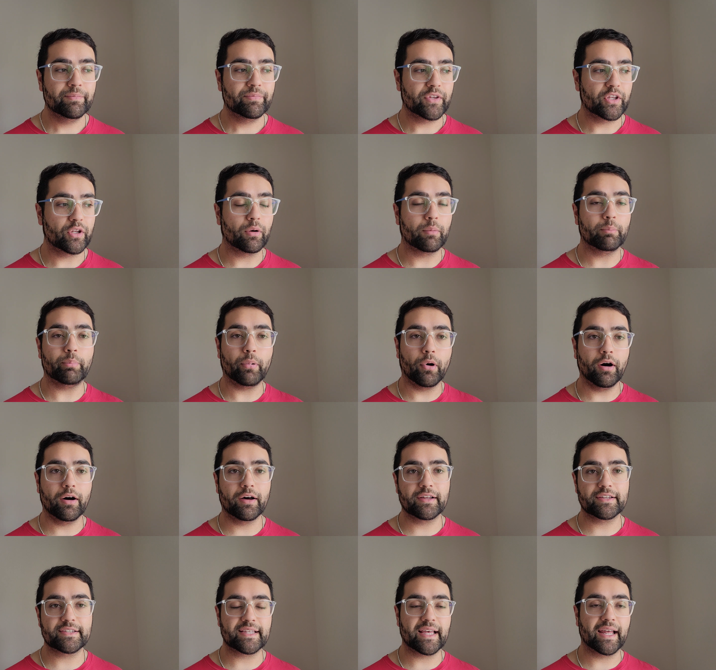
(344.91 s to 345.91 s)
you know,
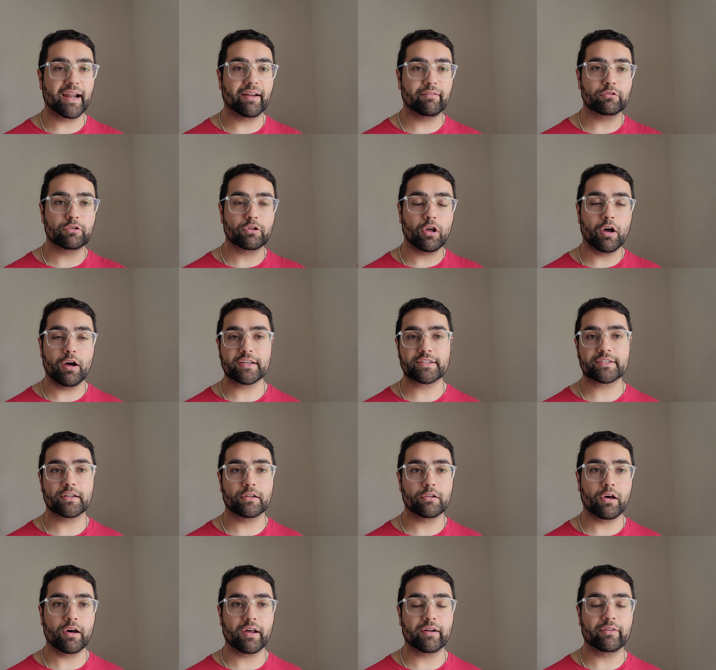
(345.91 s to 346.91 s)
bonds that have lost a
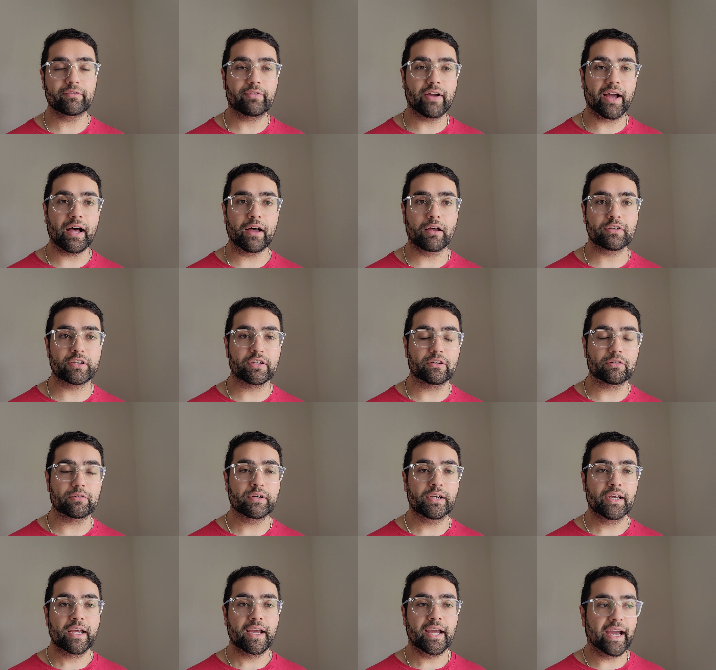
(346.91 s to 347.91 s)
lot of value.
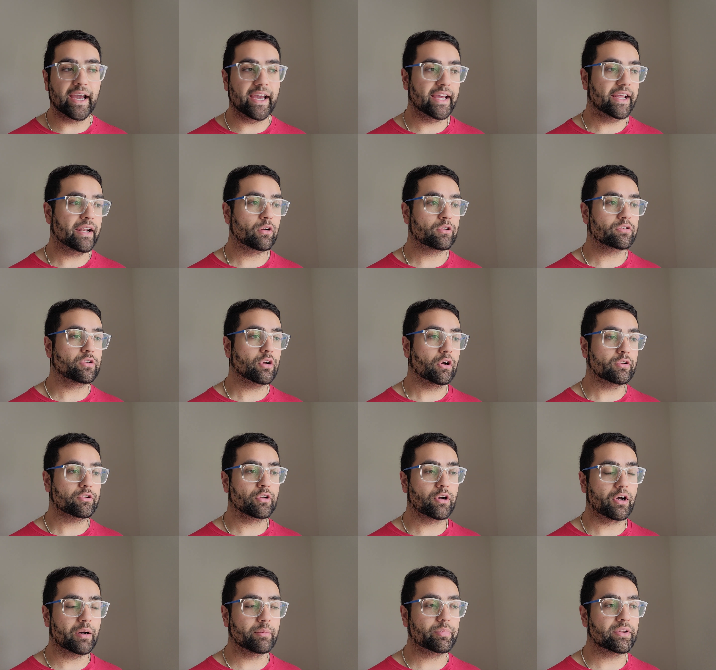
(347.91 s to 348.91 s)
And on
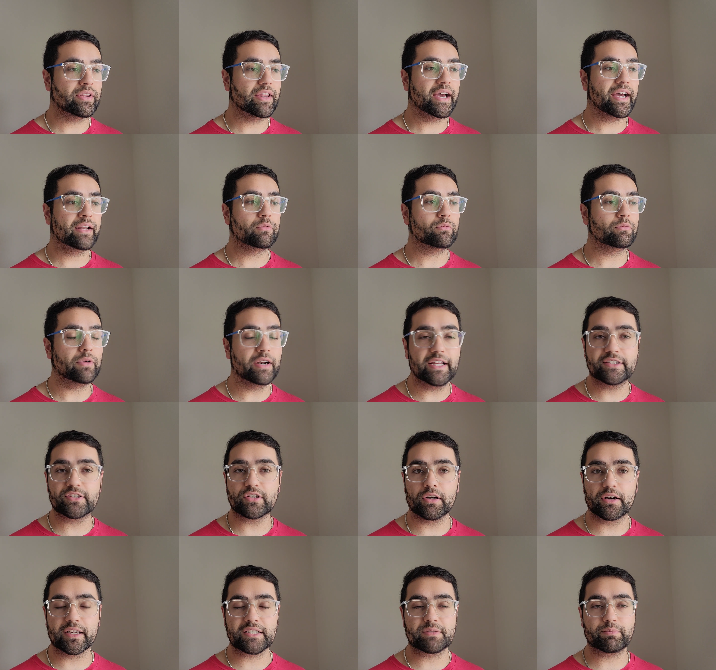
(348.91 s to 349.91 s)
top of that, rates
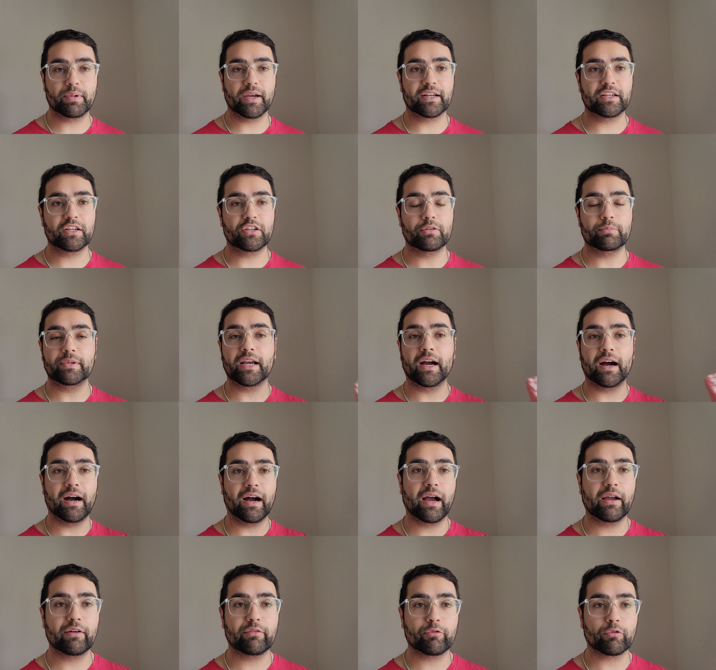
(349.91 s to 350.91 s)
are expected to be
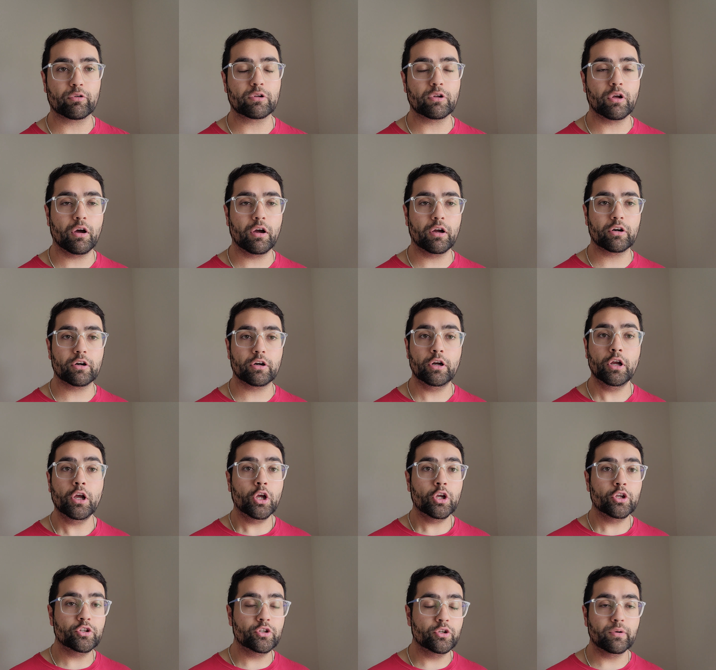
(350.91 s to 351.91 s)
high for longer.
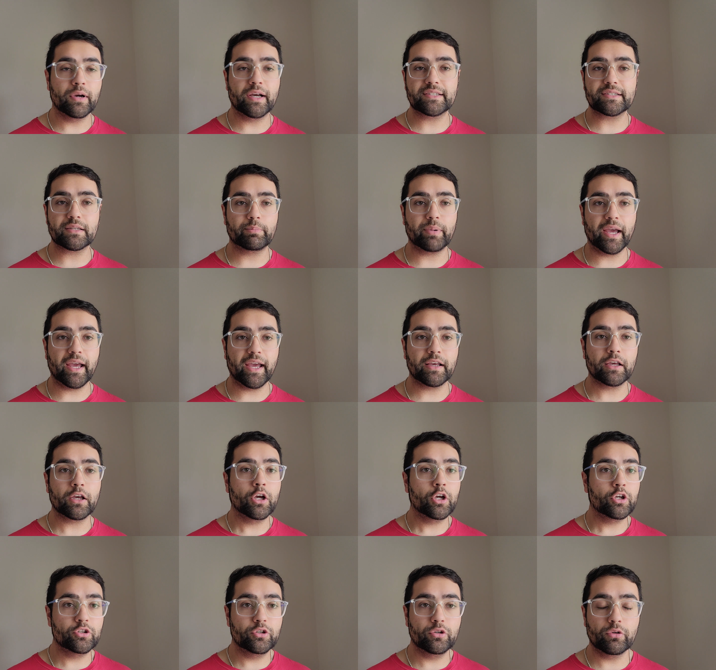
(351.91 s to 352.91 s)
You as a bank,
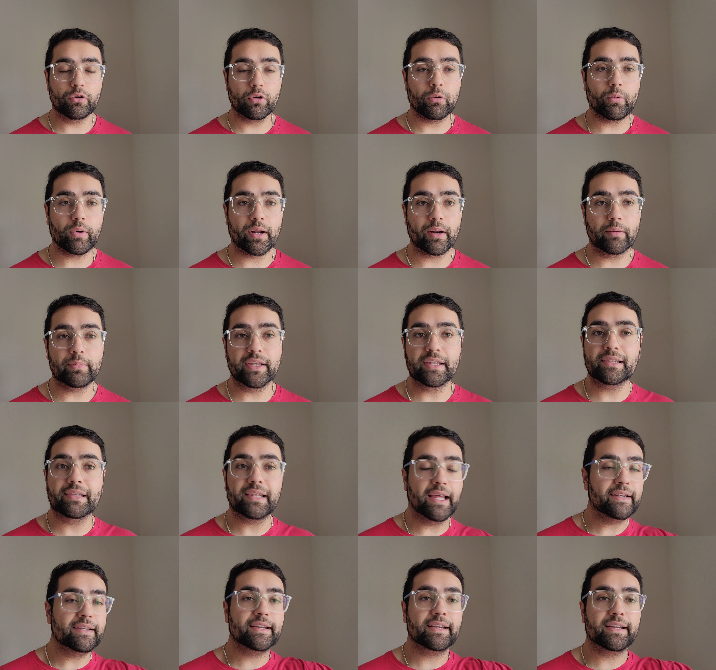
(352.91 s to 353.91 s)
you don't want to be
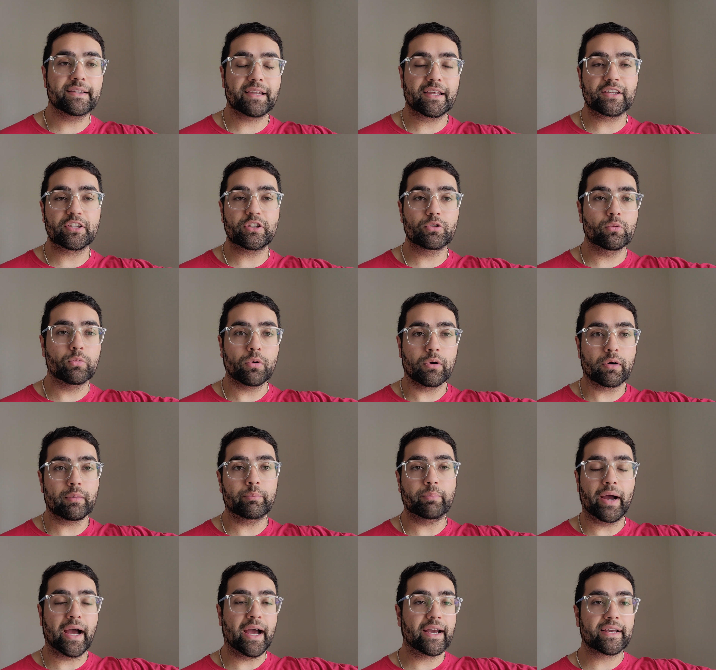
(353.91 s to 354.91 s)
lending like you were
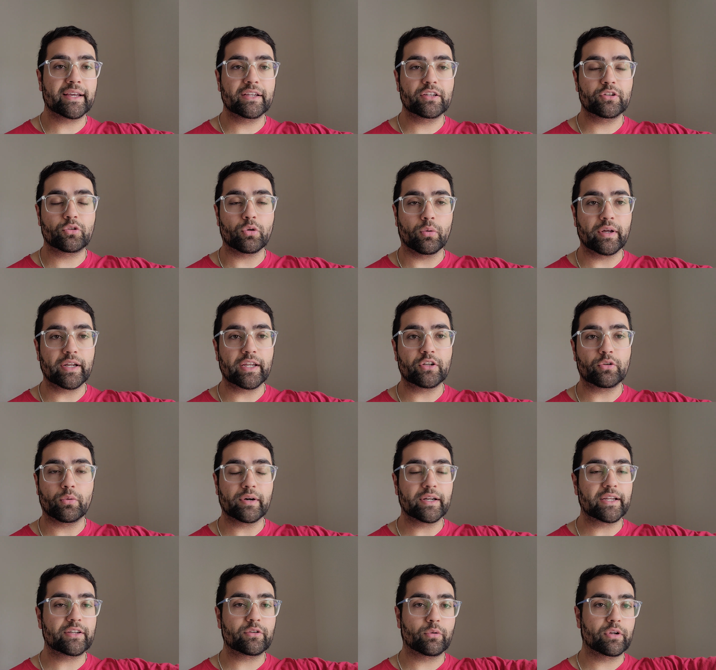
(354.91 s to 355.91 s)
back in
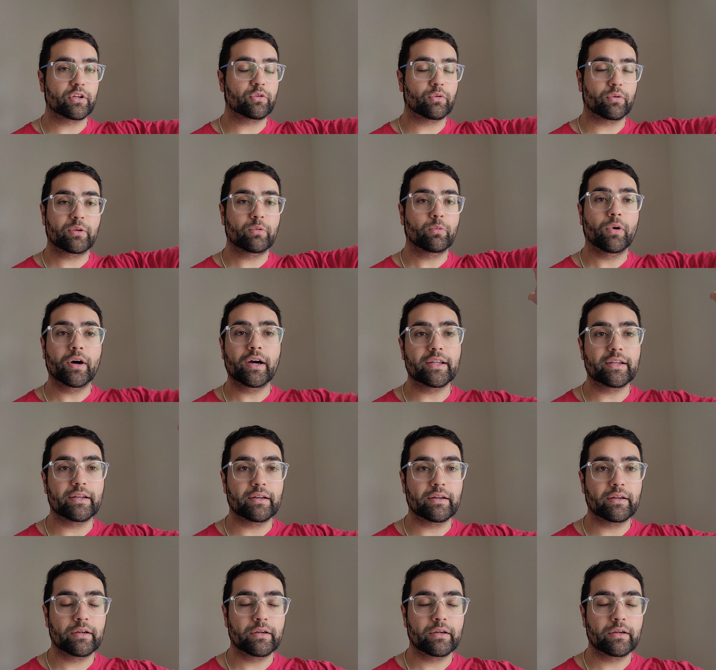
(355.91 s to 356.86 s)
2020, 2021.